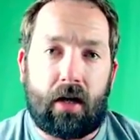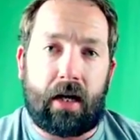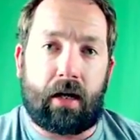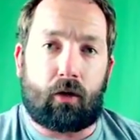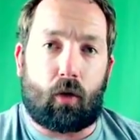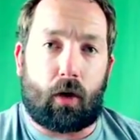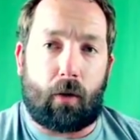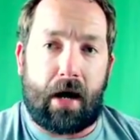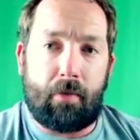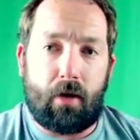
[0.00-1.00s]
and Corey
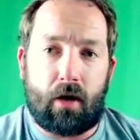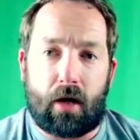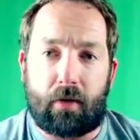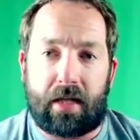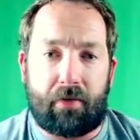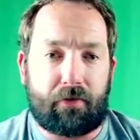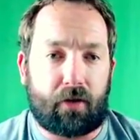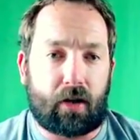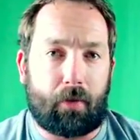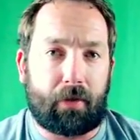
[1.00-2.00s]
Robb. Hung out with them
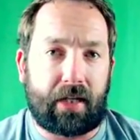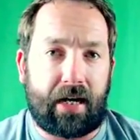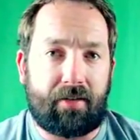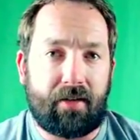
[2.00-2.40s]
for a couple days.